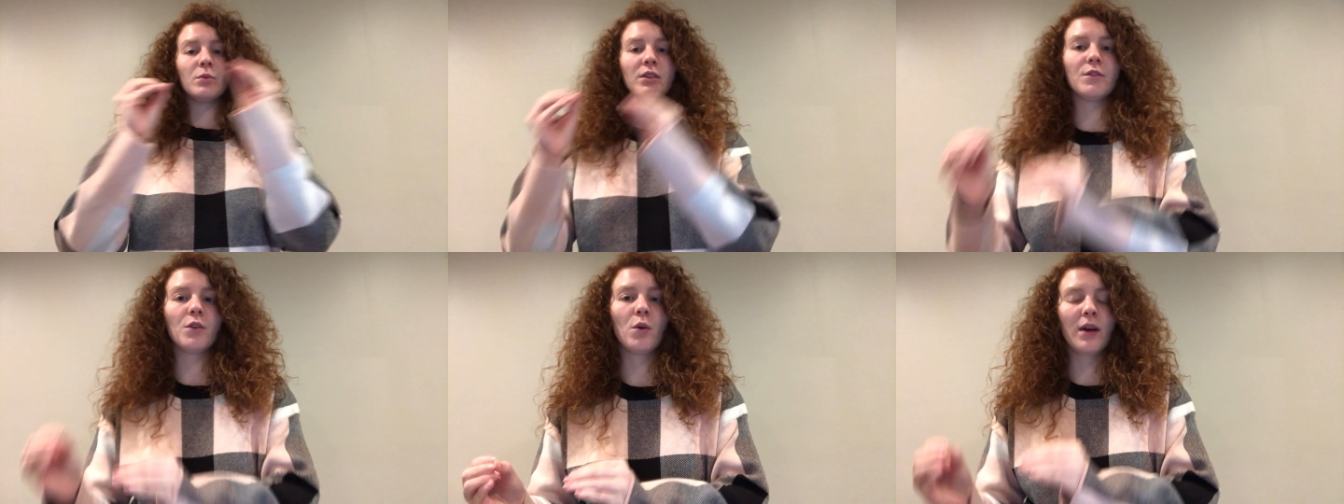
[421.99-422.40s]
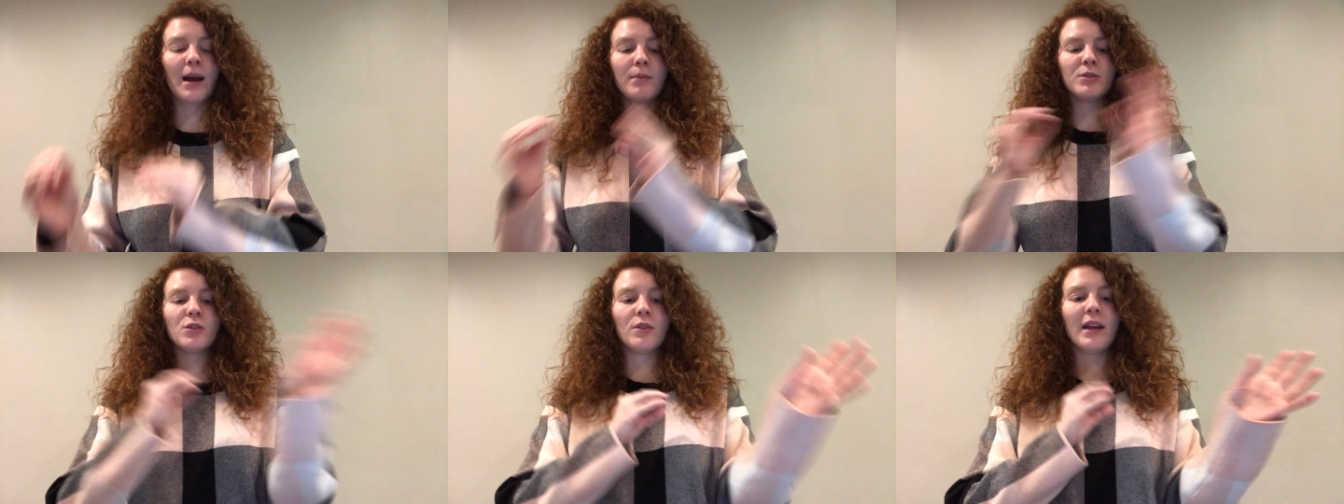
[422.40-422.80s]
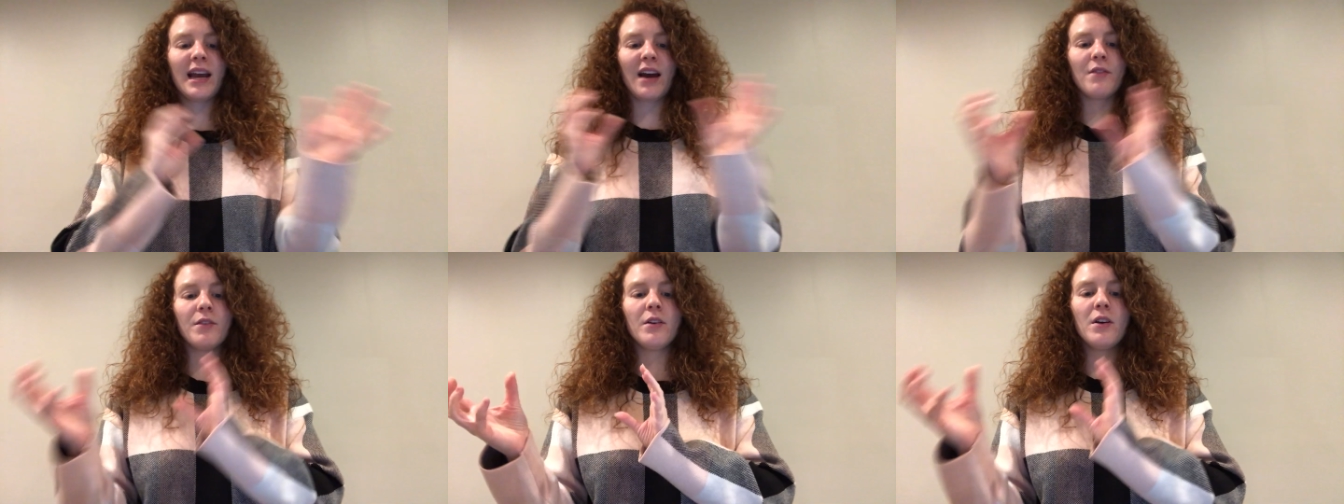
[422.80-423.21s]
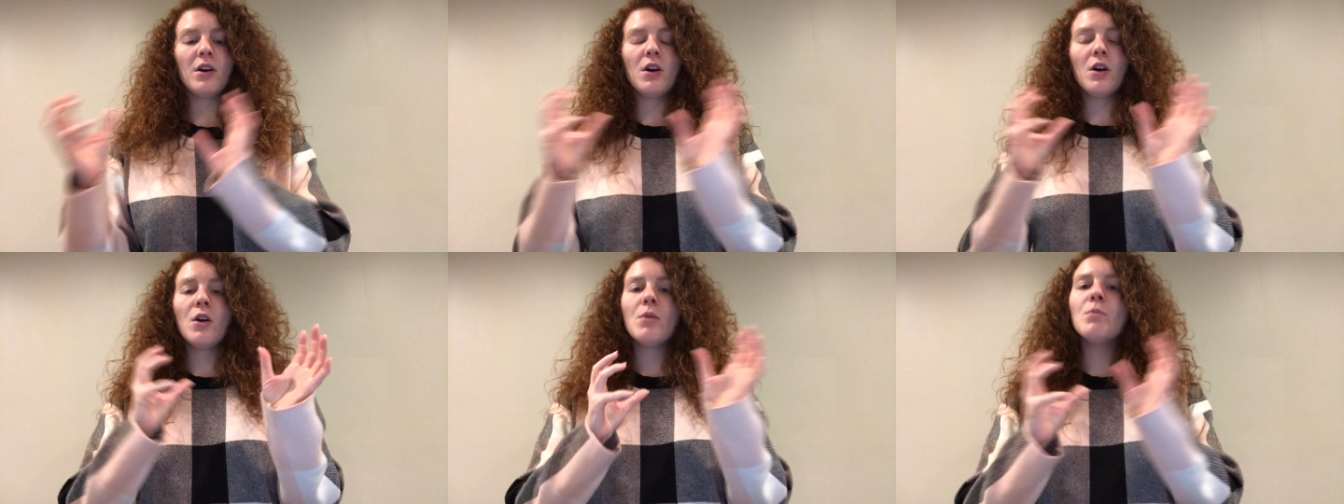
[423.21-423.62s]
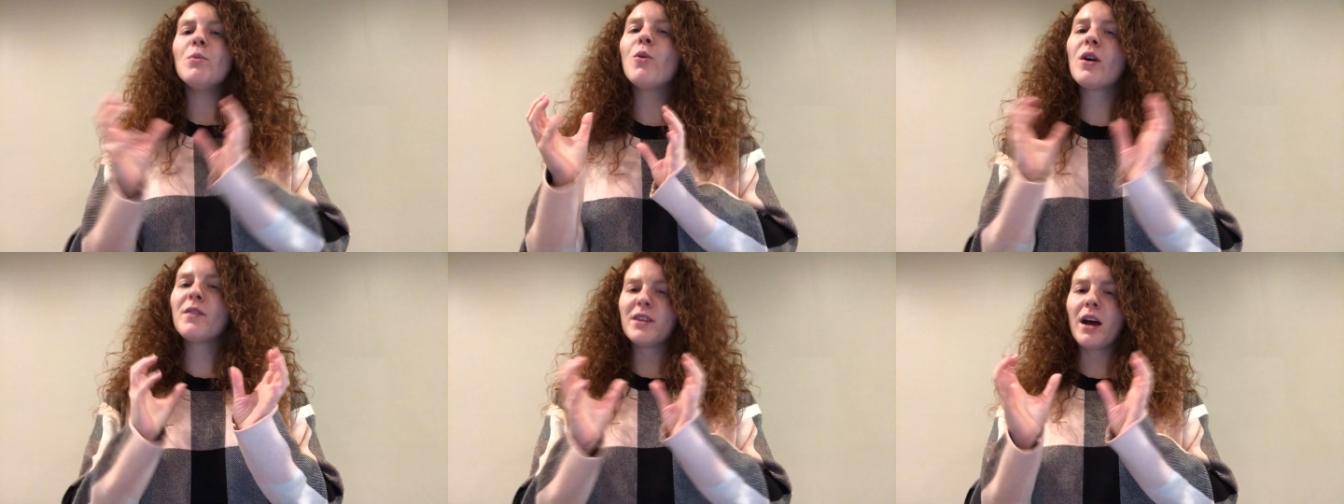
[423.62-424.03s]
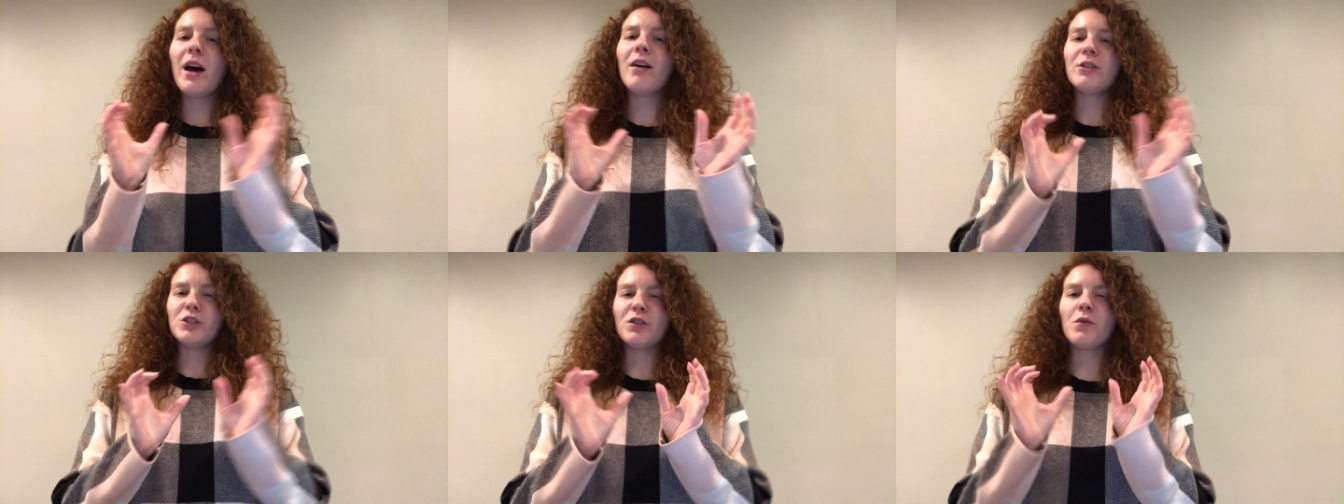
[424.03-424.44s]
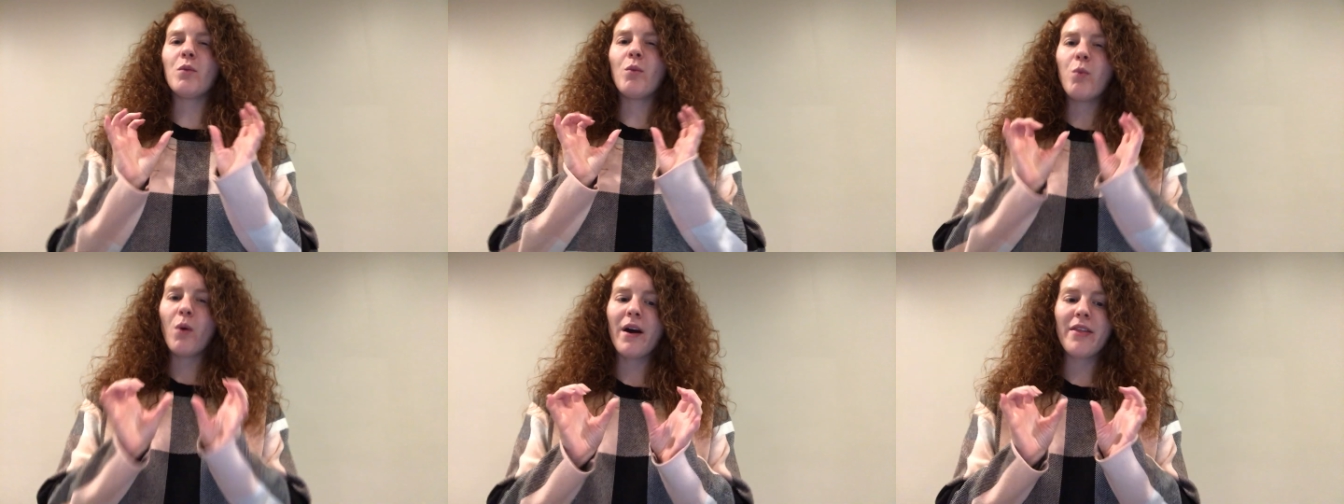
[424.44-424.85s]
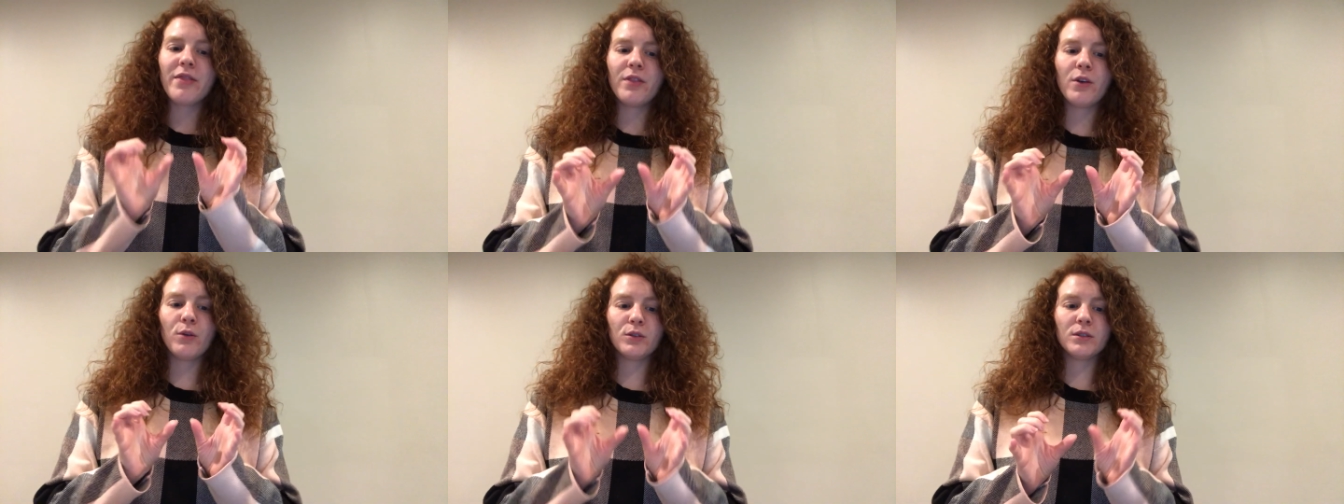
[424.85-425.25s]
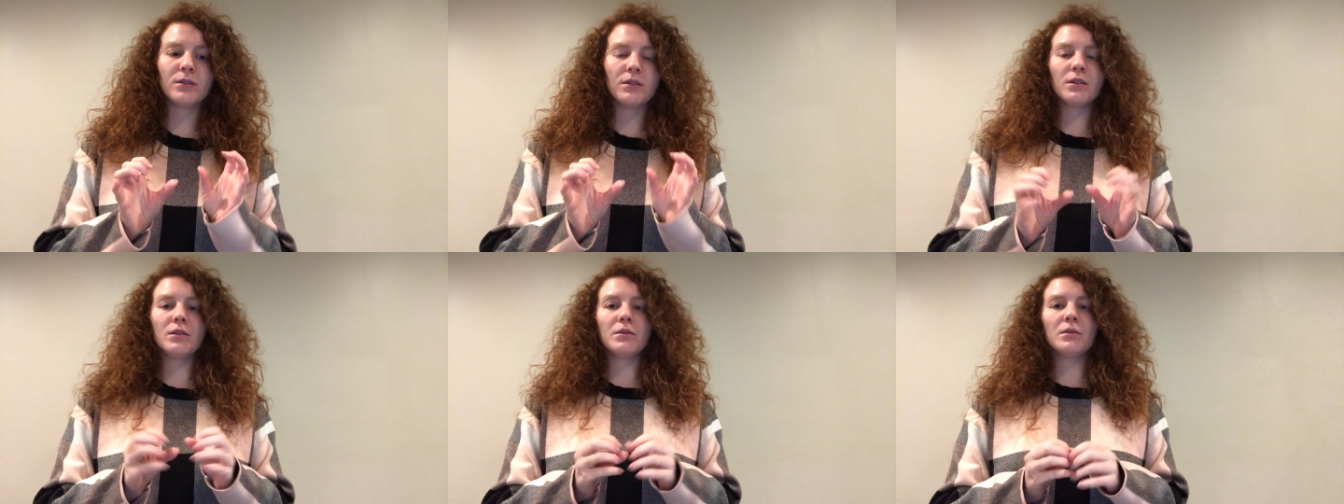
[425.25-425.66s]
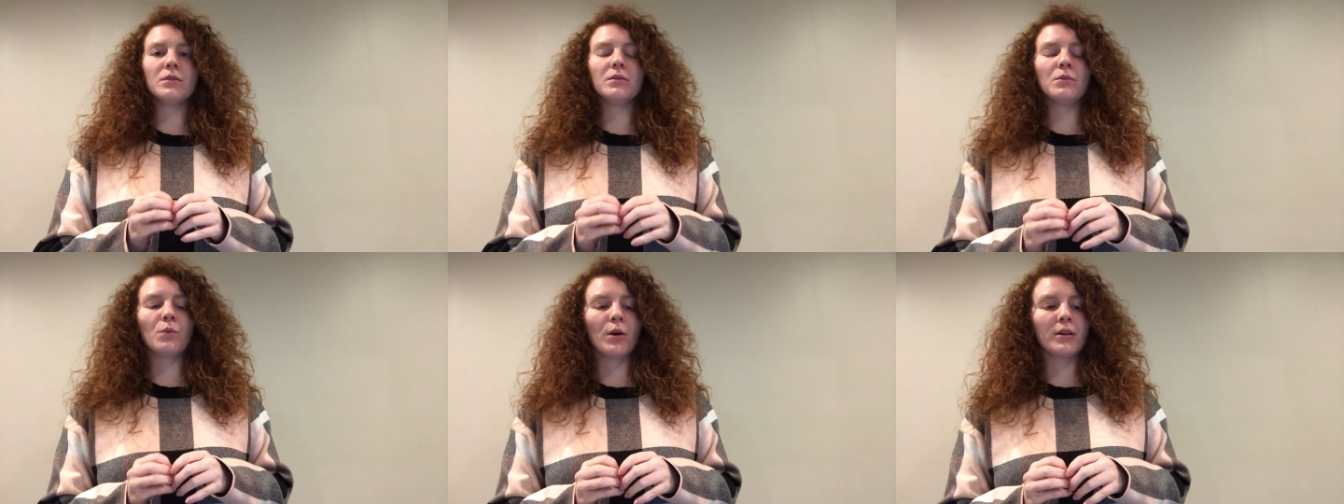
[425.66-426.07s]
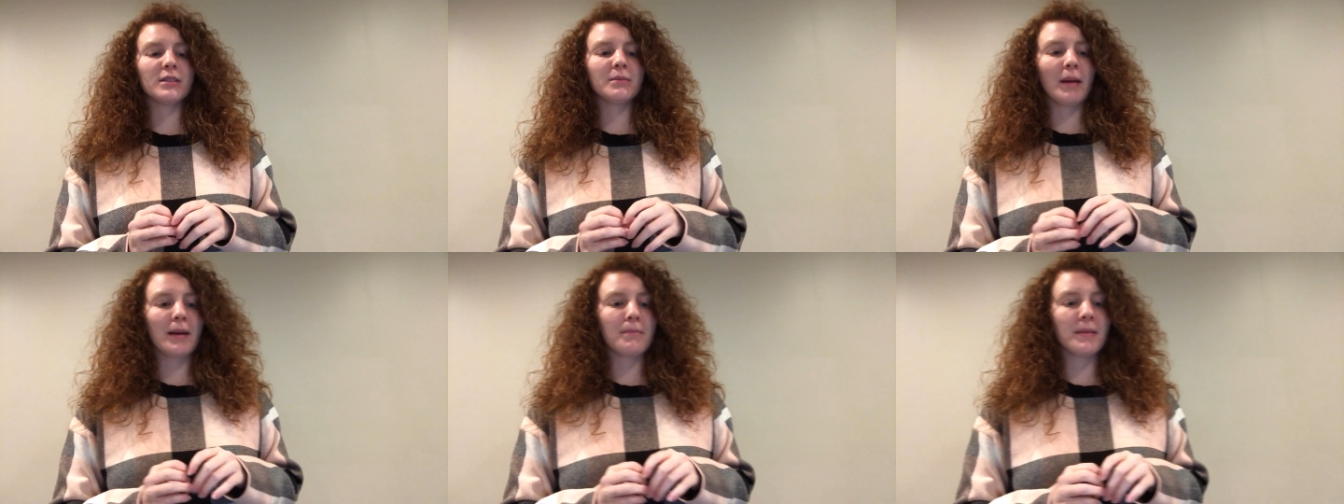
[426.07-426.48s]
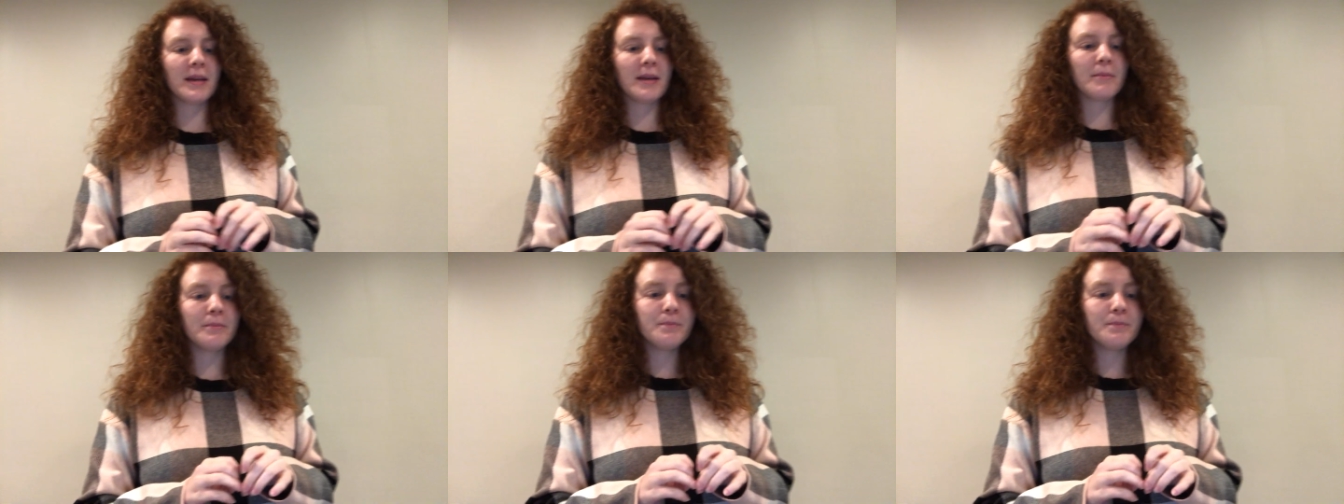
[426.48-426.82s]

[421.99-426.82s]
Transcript: with their vocab so they have more of a knowledge of what those words might be.